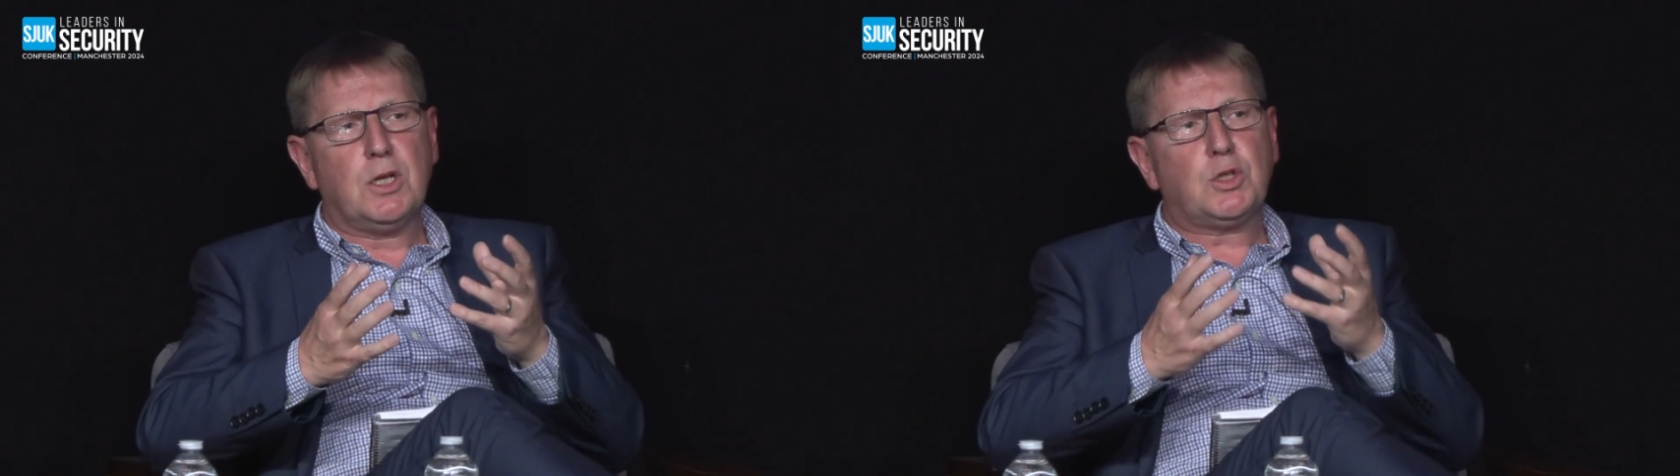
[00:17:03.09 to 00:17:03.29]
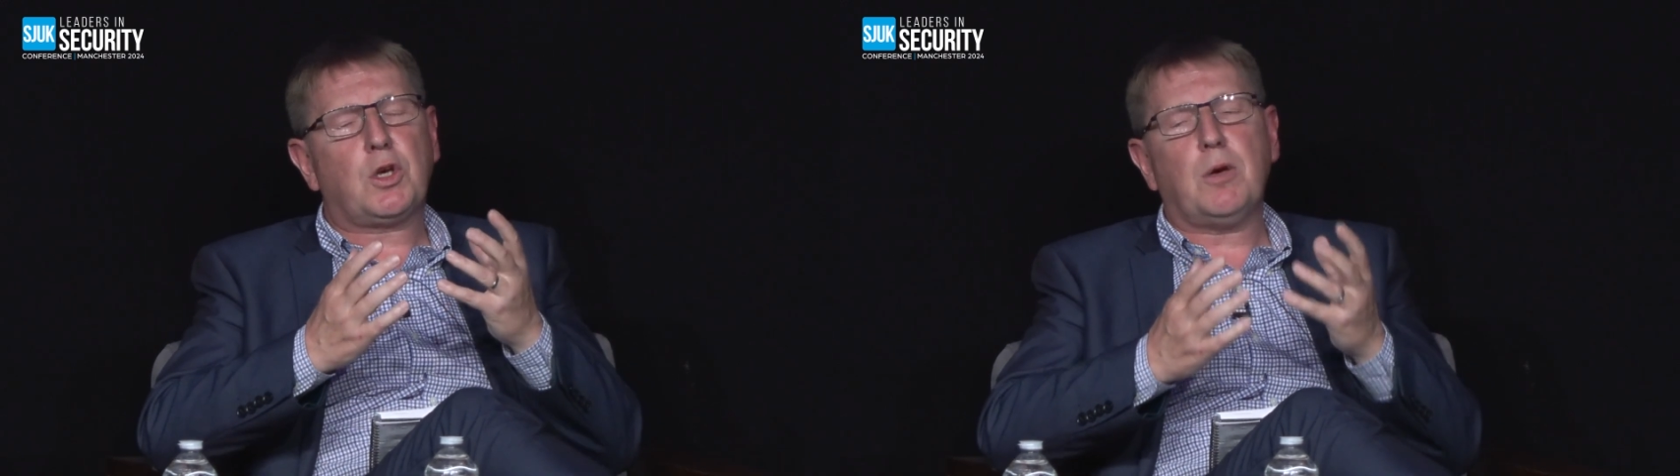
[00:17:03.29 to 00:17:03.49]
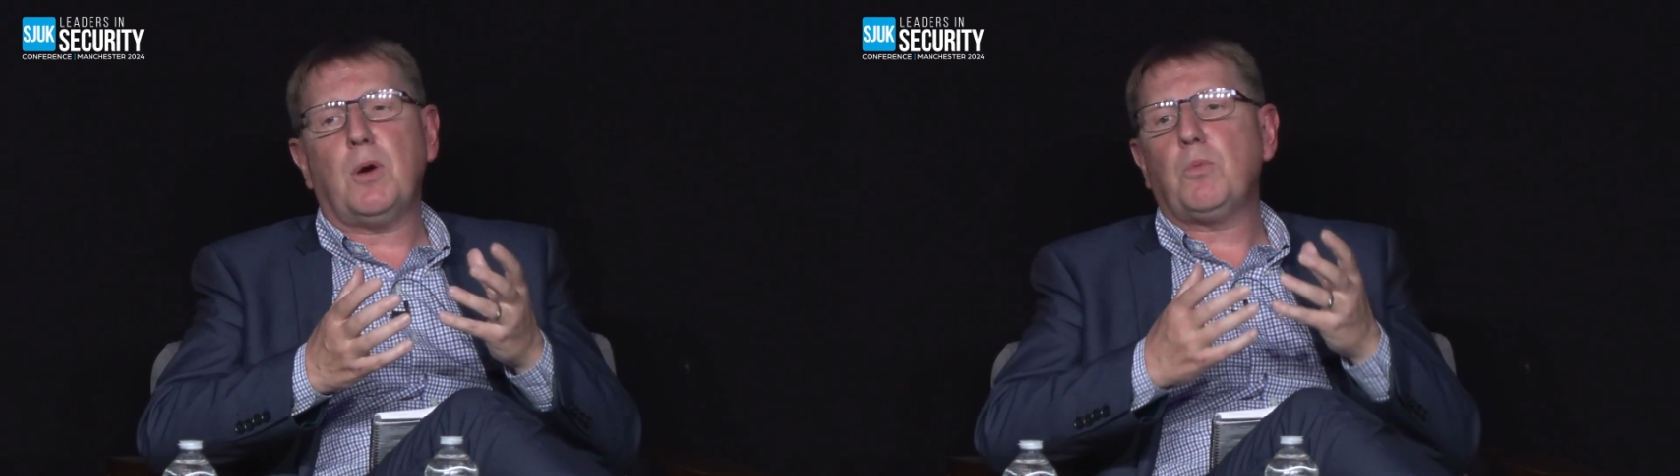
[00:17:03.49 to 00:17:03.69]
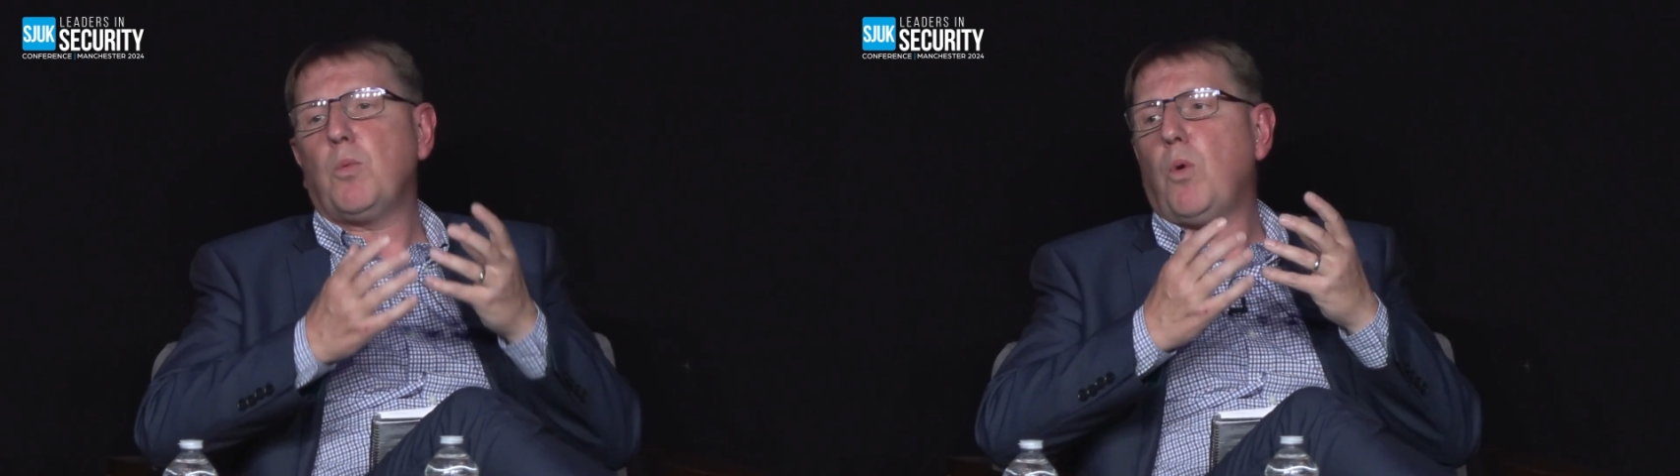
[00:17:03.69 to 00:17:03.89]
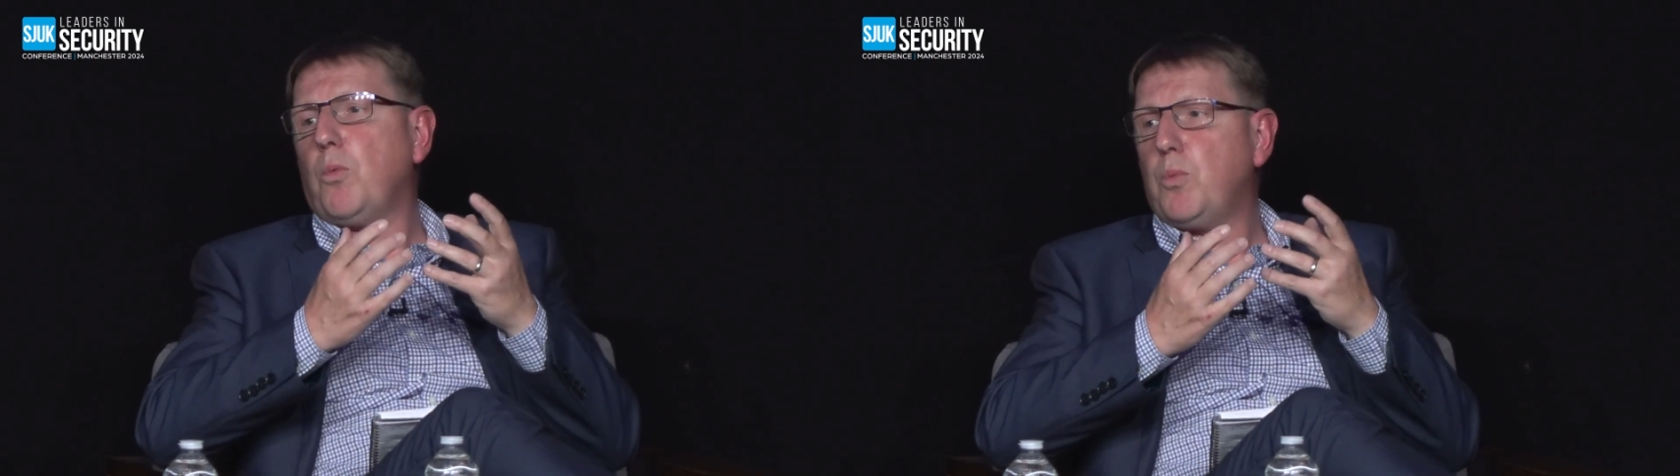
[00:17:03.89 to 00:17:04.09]
to come up
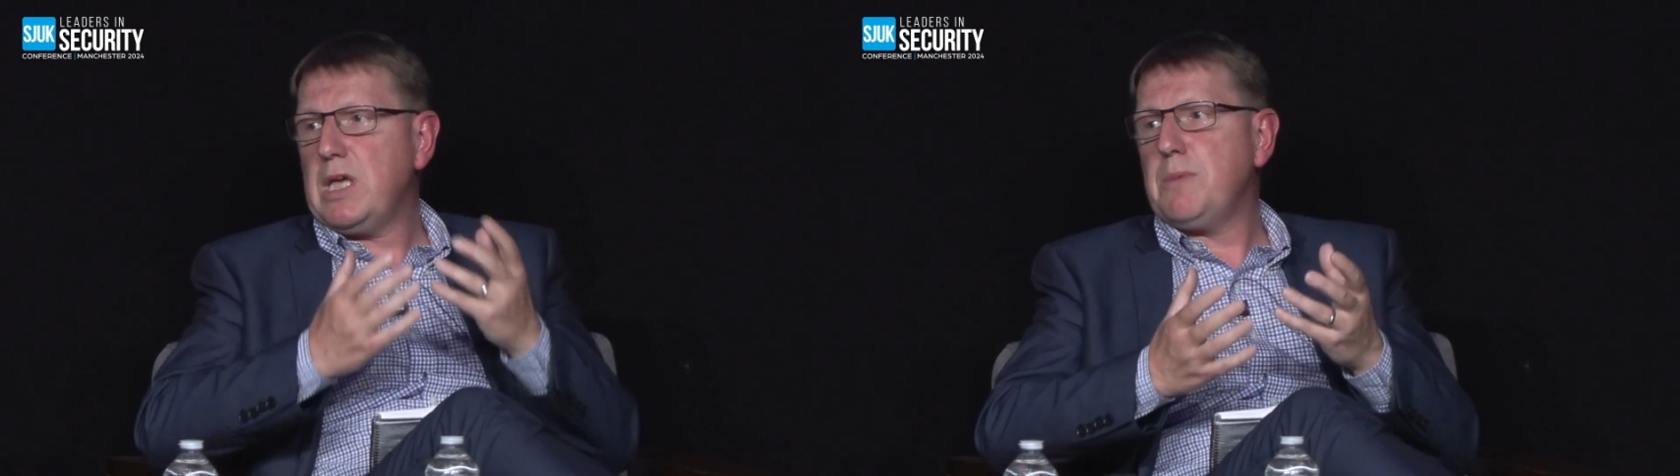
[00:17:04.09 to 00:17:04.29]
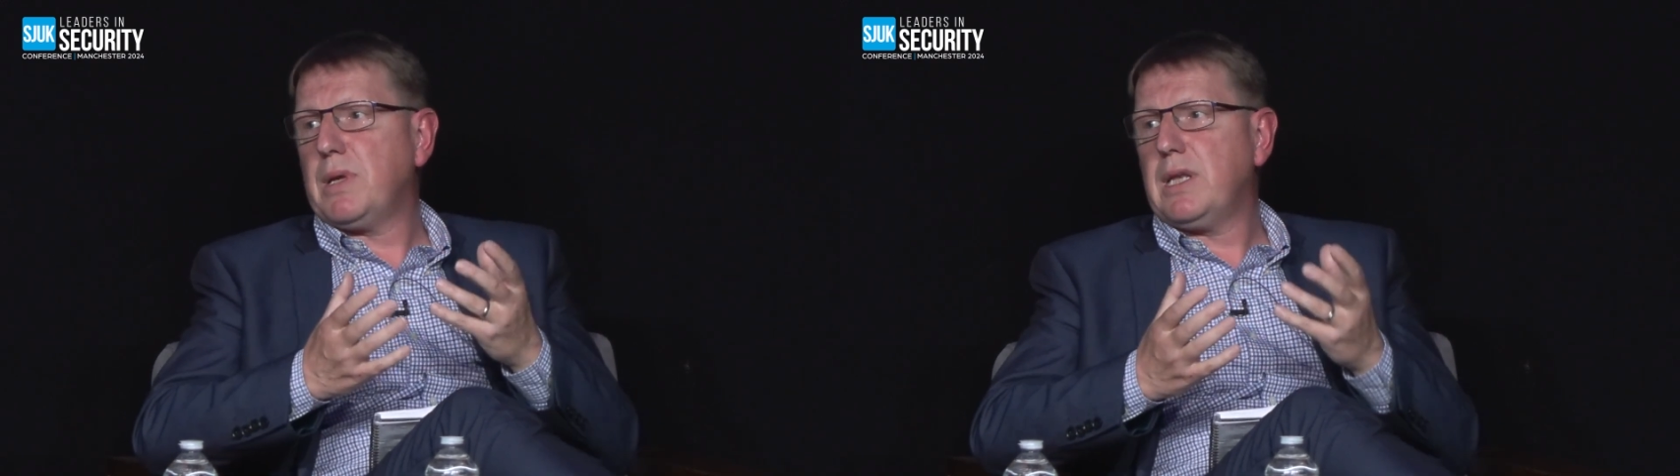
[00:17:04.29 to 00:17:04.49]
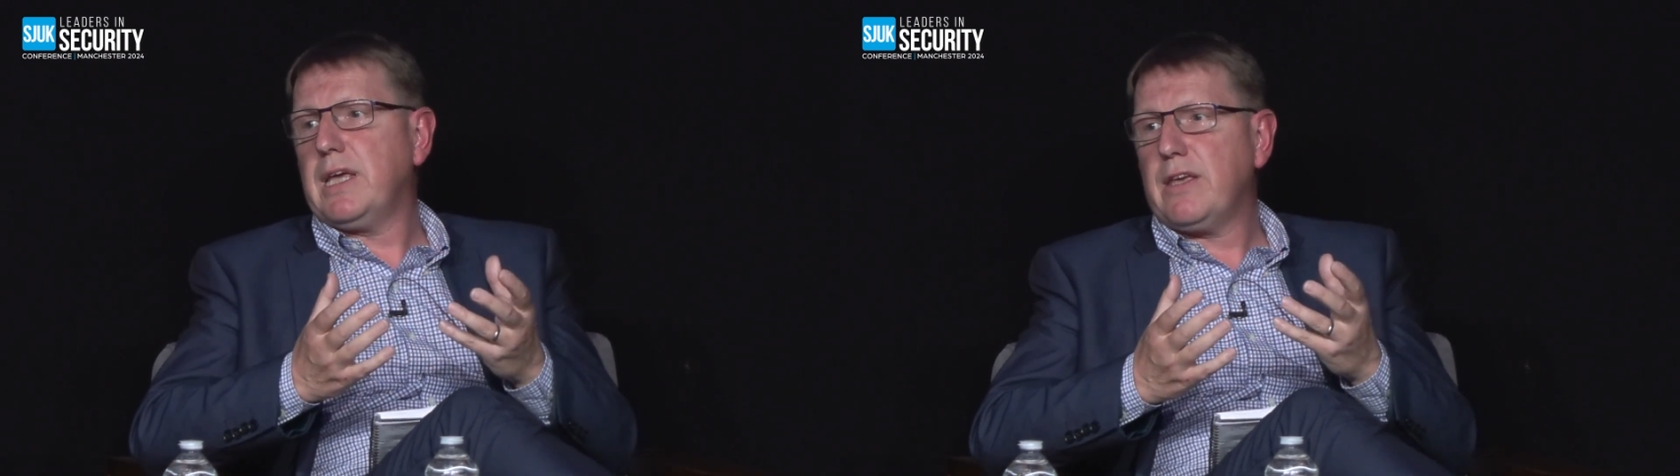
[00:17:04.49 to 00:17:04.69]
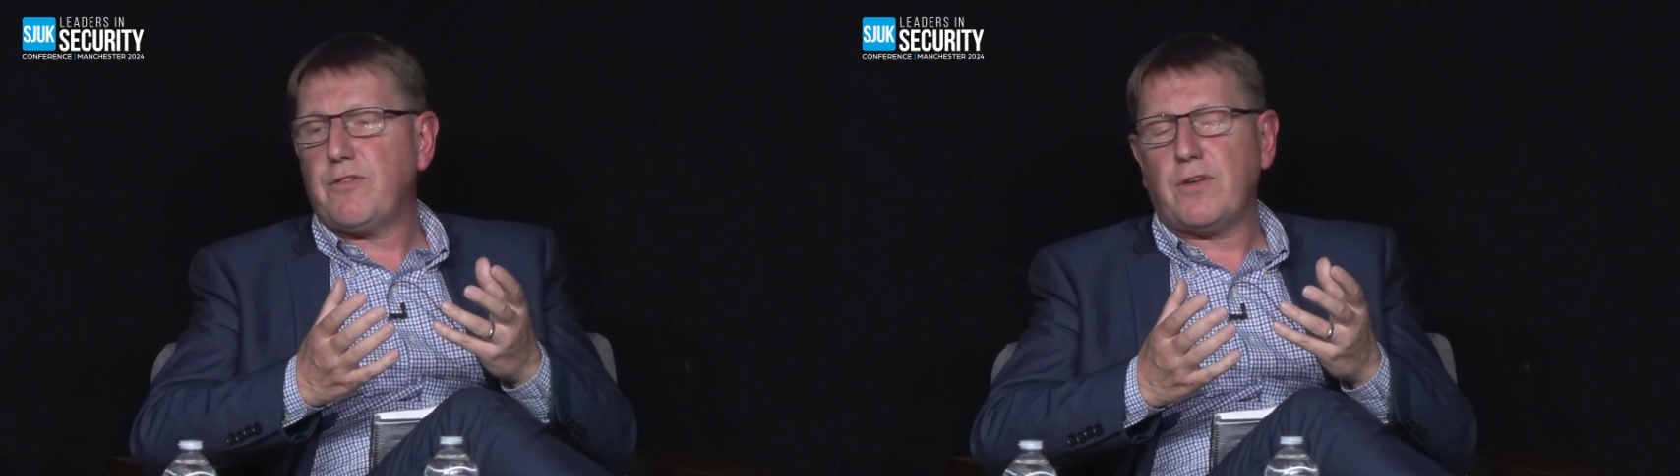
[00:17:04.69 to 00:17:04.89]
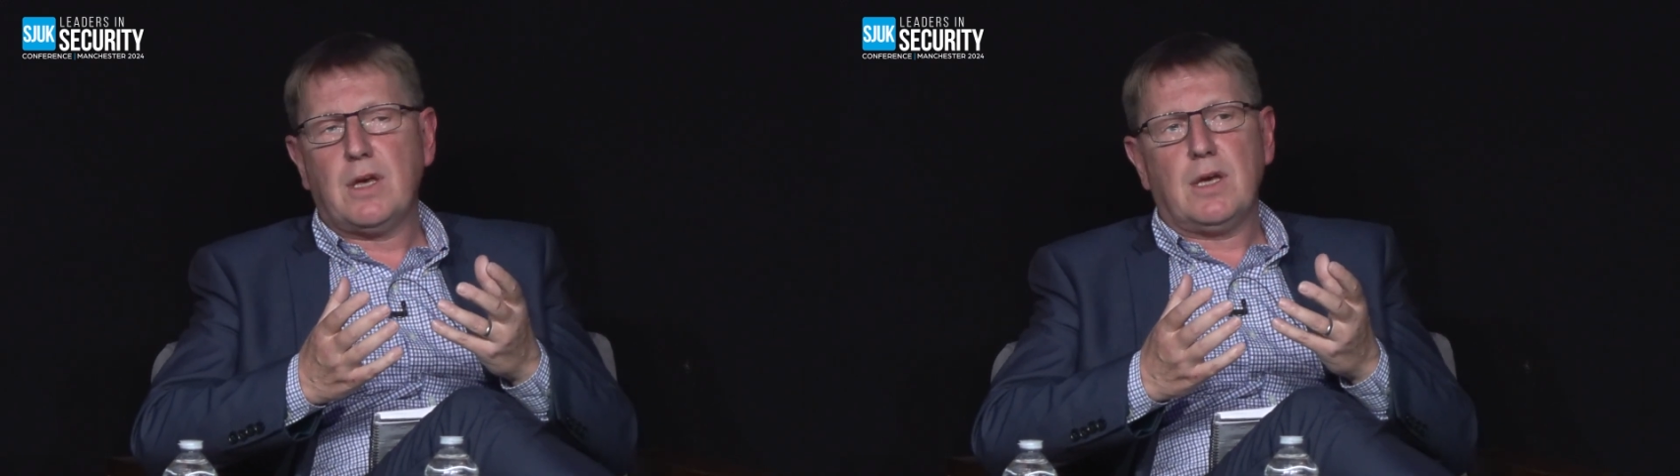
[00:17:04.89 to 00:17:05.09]
with what we believe